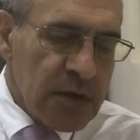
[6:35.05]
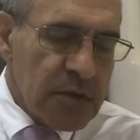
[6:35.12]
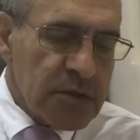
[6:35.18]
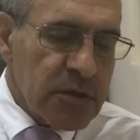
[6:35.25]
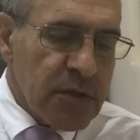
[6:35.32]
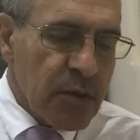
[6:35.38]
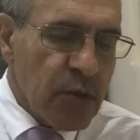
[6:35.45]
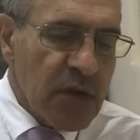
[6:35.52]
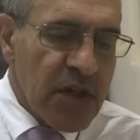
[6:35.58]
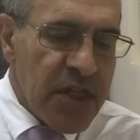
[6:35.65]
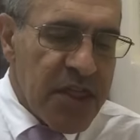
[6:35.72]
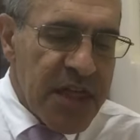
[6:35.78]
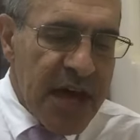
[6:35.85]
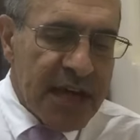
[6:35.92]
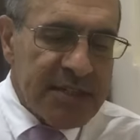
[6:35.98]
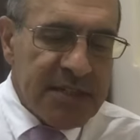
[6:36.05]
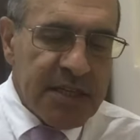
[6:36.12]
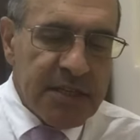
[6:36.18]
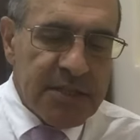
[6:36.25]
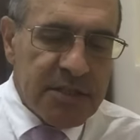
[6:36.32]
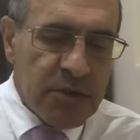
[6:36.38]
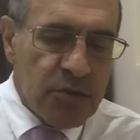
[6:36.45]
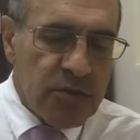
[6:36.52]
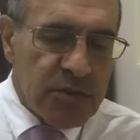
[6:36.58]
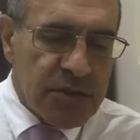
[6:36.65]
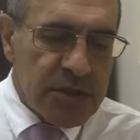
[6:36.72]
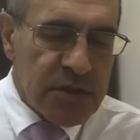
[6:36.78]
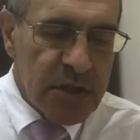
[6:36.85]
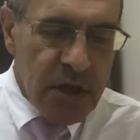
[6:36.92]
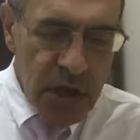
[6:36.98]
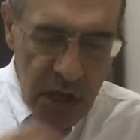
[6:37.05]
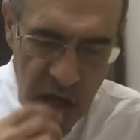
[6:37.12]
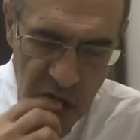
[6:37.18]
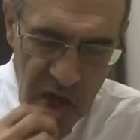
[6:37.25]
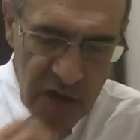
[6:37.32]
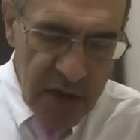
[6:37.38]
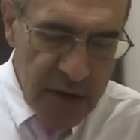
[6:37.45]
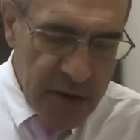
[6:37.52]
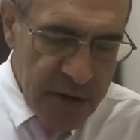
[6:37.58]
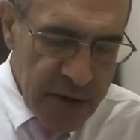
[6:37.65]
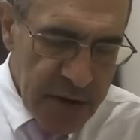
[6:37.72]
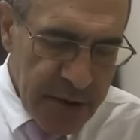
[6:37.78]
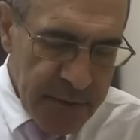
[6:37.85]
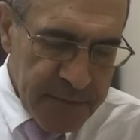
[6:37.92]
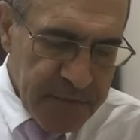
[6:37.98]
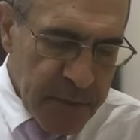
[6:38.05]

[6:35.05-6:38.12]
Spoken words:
So the word that is used here,